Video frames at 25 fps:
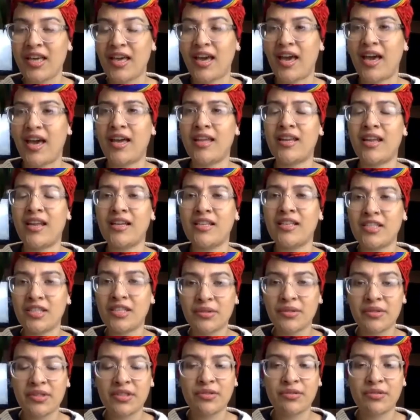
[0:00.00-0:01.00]
And I do
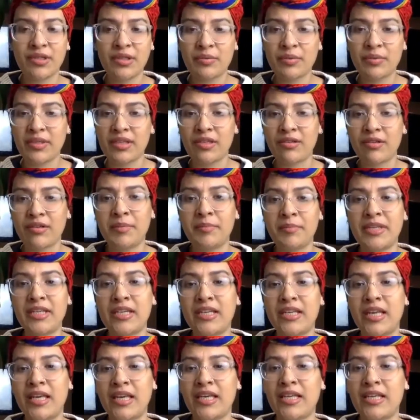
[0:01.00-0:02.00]
agree with you. I mean,
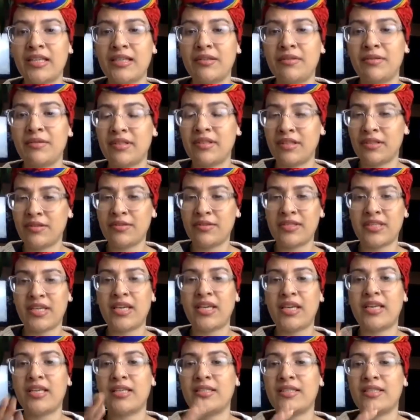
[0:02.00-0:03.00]
you say
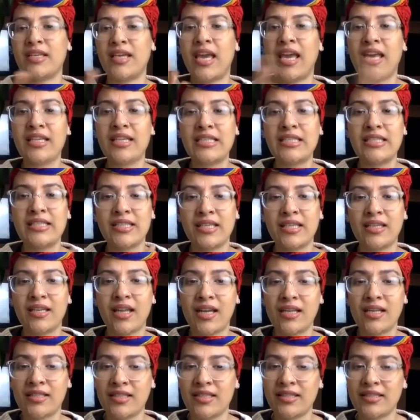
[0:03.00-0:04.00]
it's an 80s and
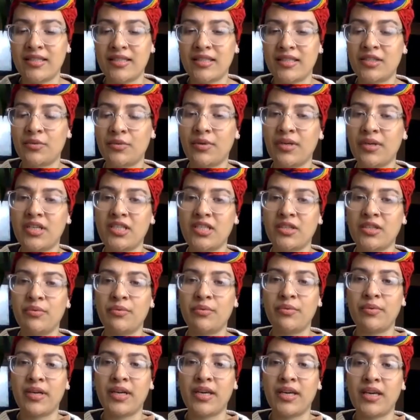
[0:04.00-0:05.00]
90s situation
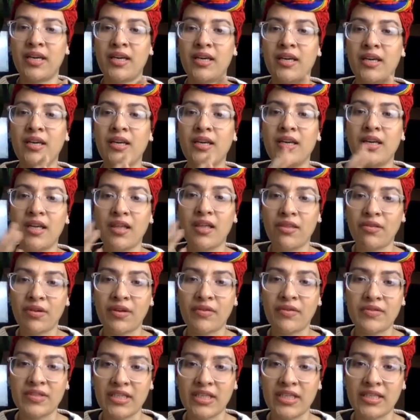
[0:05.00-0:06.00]
where
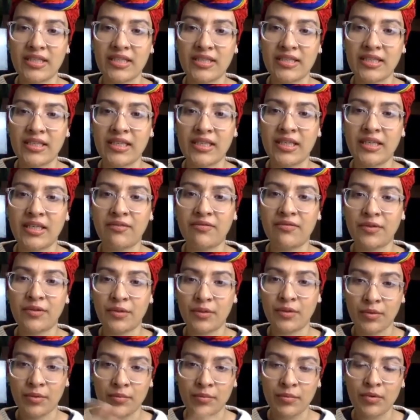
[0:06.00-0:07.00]
thrifting is seen for
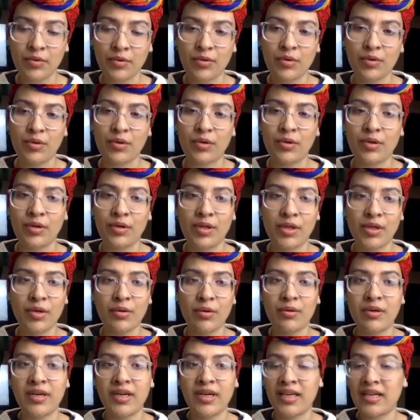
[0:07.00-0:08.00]
a more
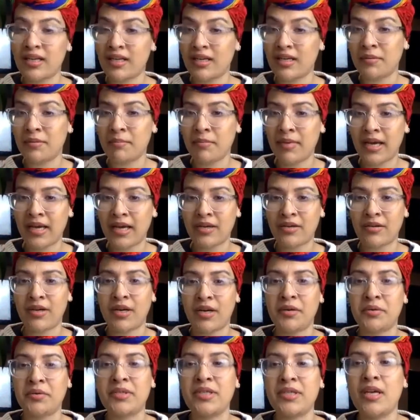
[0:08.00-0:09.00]
lower income
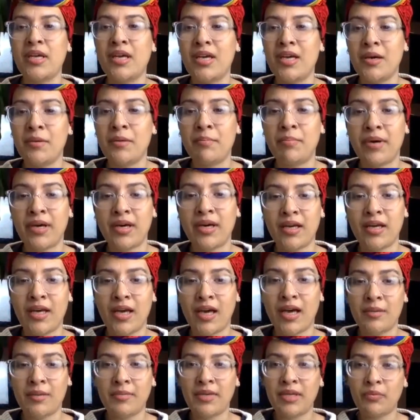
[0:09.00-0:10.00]
background. But I
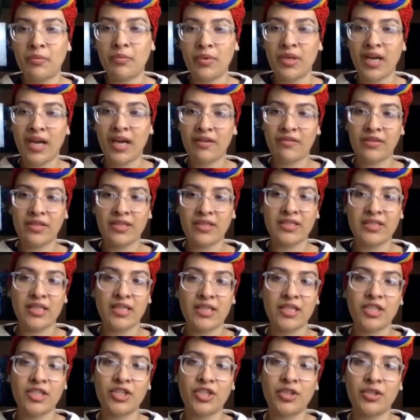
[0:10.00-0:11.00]
mean, we have this
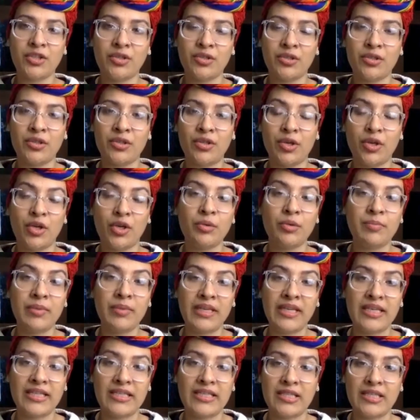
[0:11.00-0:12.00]
issue
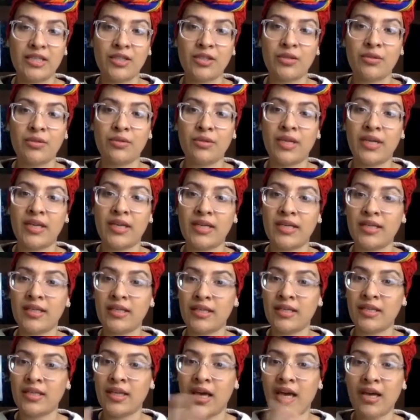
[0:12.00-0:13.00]
globally still, like
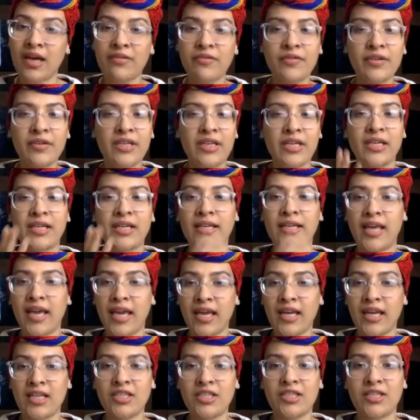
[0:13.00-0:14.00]
in Africa and
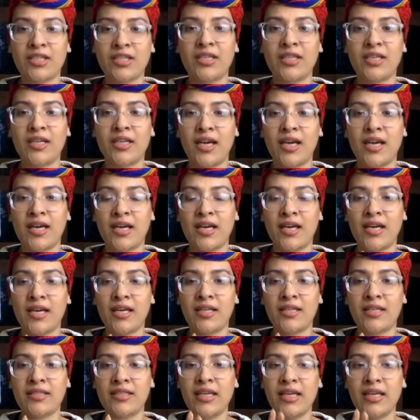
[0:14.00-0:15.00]
Asia
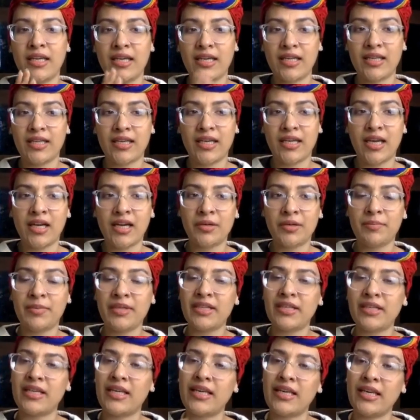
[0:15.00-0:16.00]
and the
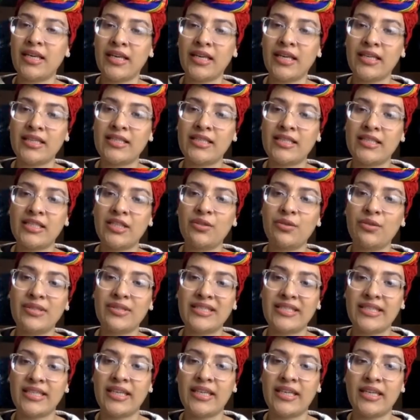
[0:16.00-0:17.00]
Caribbean, it is still
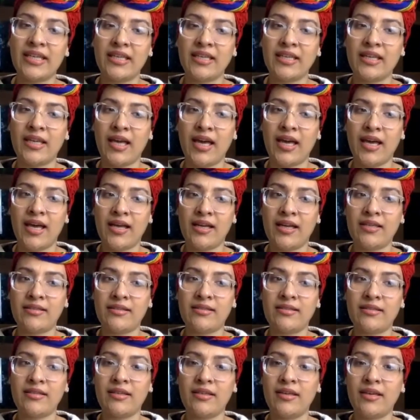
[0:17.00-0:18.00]
seen
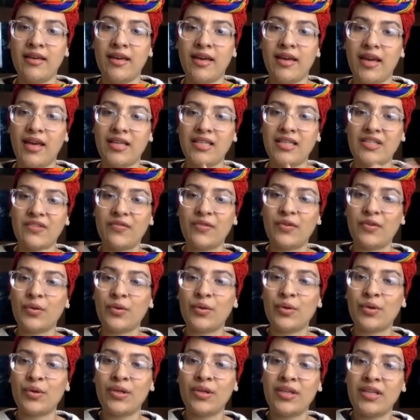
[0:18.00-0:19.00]
as it's
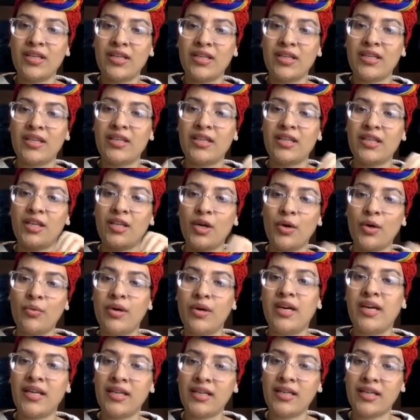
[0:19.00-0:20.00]
for the lower
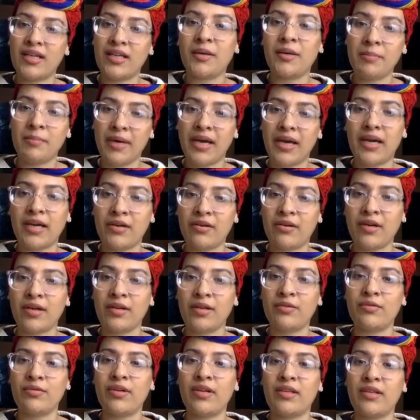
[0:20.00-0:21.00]
income background
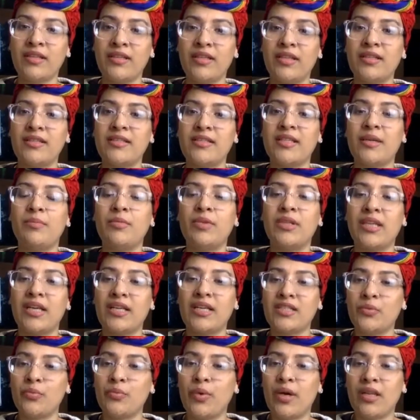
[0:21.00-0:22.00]
rather than someone
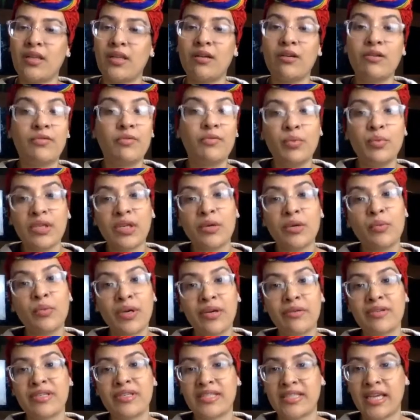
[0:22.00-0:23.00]
that's well off wouldn't wear
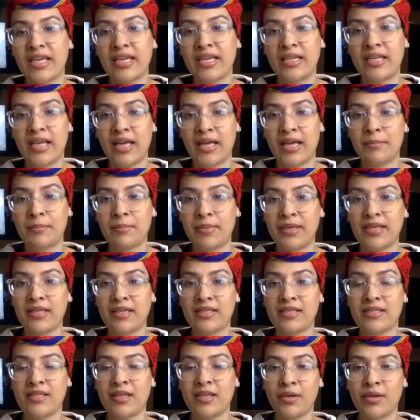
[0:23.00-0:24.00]
a secondhand piece
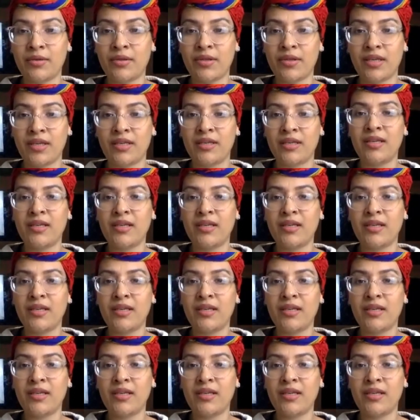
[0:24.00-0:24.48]
of clothing.